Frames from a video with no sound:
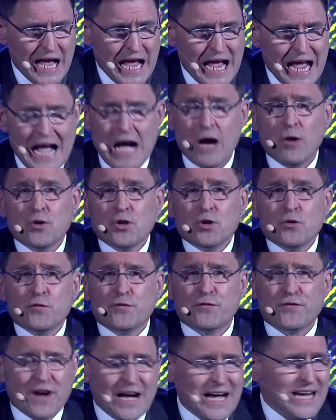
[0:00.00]
How do you
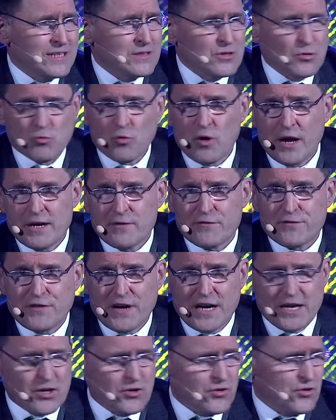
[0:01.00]
find the right
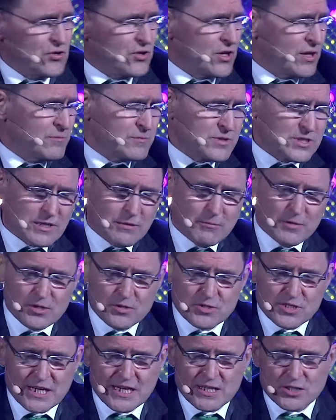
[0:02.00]
fighter? Do you give him somebody
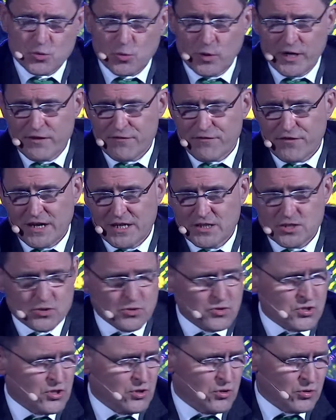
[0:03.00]
who's had 20 fights,
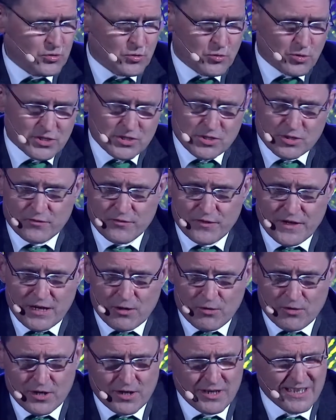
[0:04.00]
who's an old grizzled
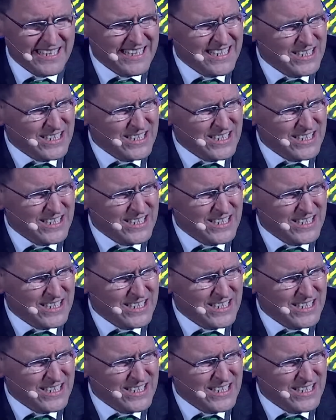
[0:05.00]
veteran?